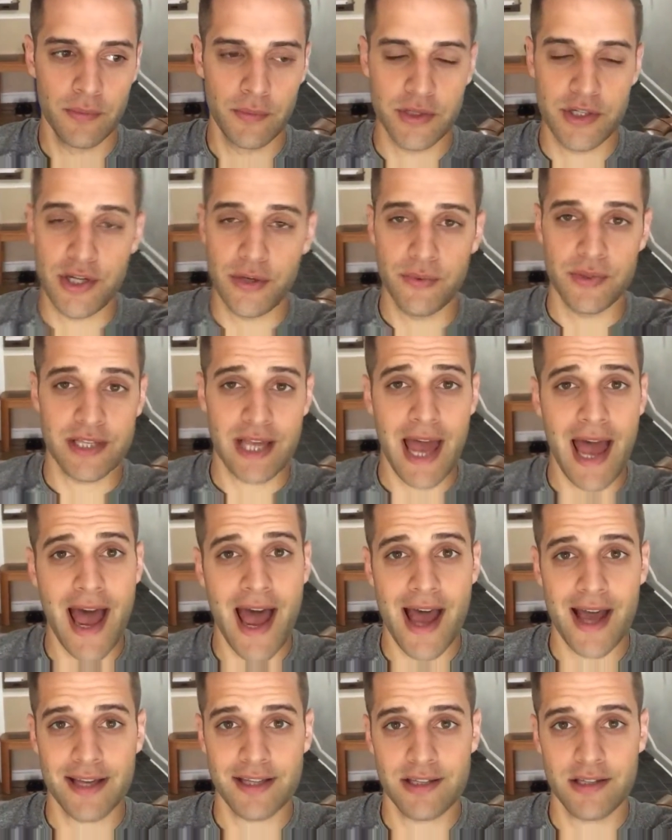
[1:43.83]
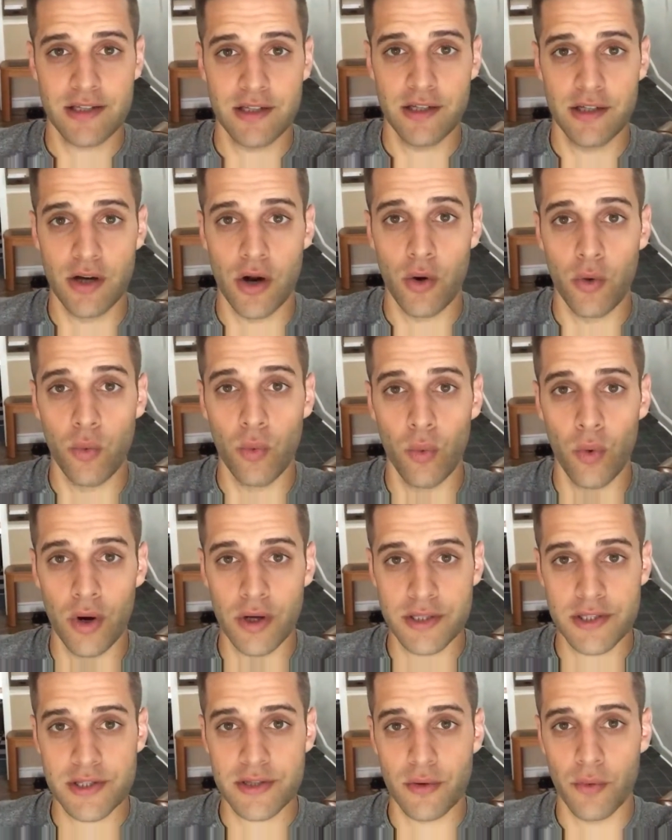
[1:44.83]
when she was asked,
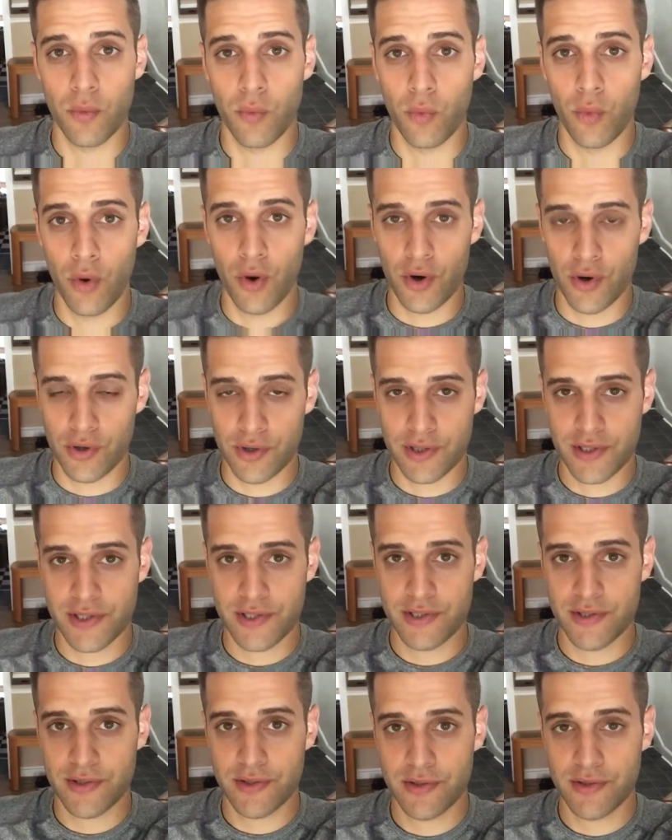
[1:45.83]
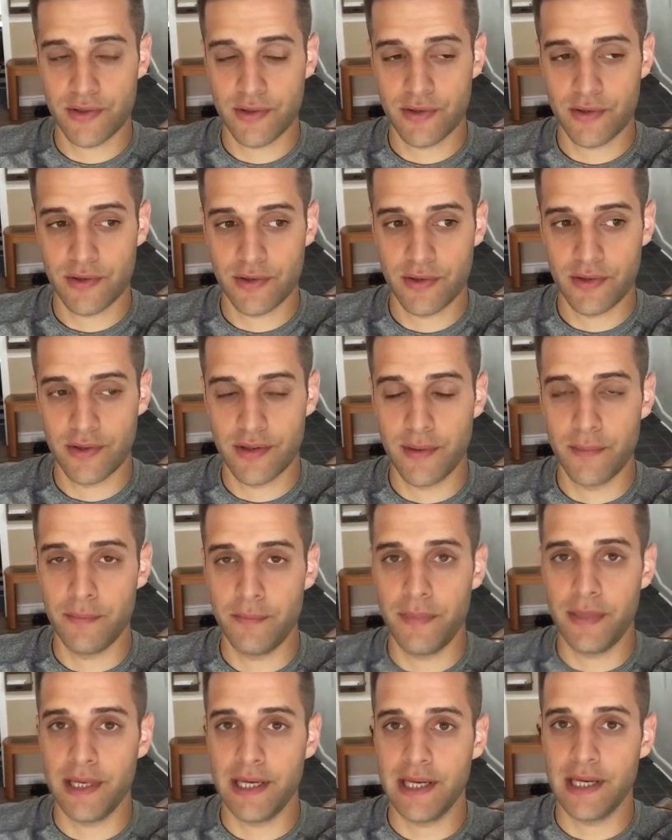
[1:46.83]
what's worse
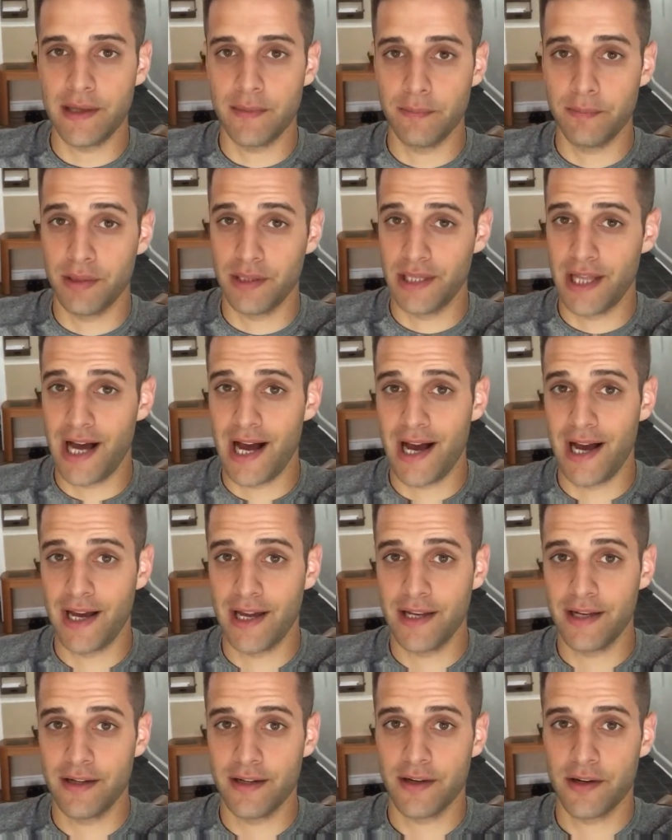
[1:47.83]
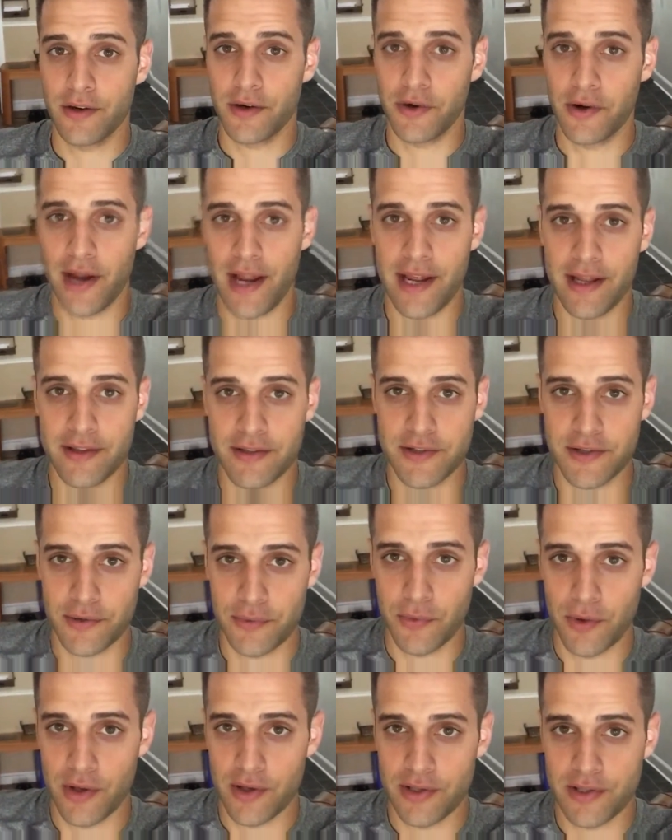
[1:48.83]
than being blind, her
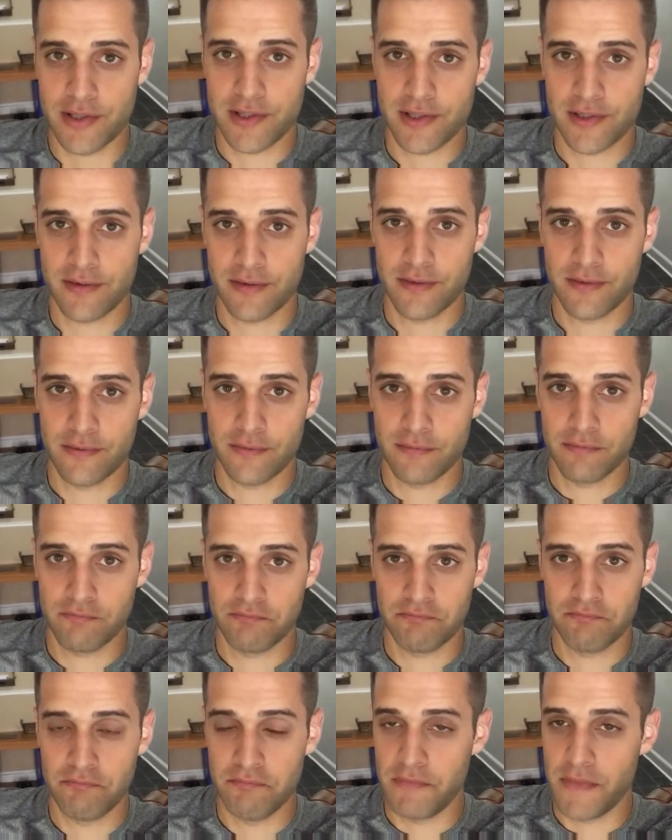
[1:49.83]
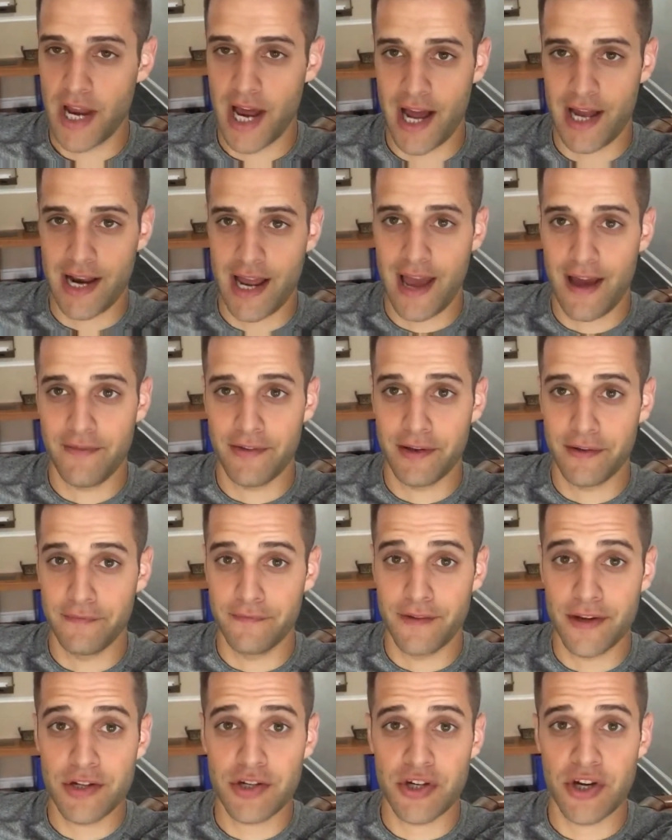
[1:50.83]
answer was not
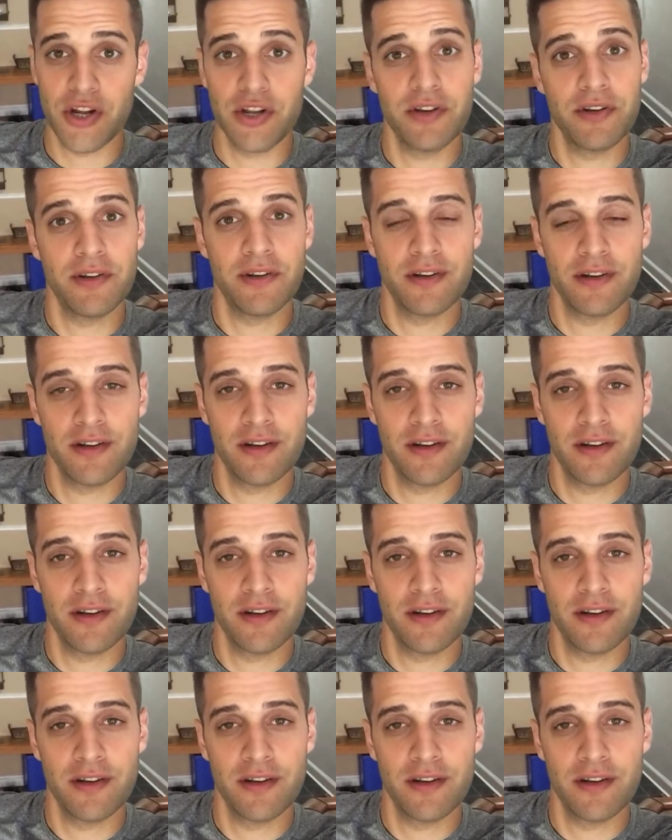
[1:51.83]
having vision